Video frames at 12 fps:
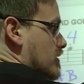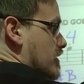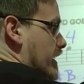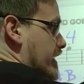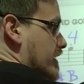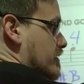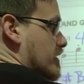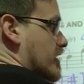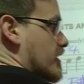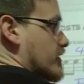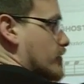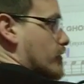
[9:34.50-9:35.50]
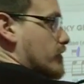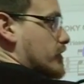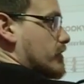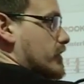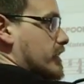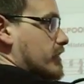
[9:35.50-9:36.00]
like indicated
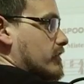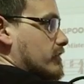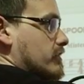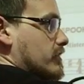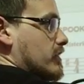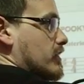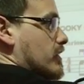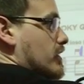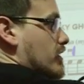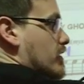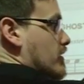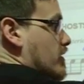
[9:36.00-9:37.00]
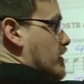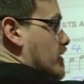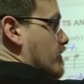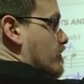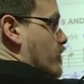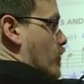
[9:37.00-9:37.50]
earlier here.
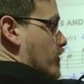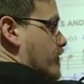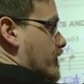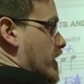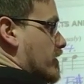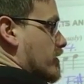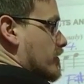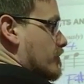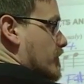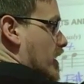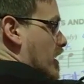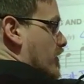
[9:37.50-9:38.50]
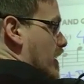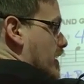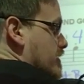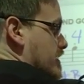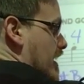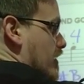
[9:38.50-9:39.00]
4th finger, and
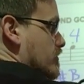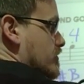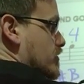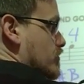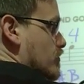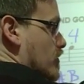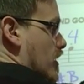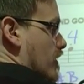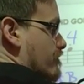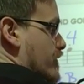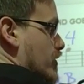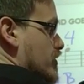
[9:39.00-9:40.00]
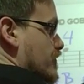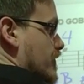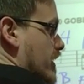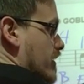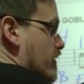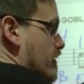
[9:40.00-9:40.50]
then down to a first
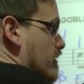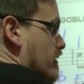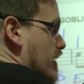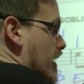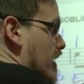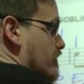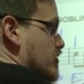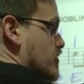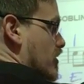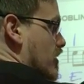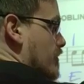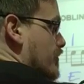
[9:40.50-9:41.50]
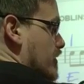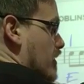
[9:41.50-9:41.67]
finger, F sharp,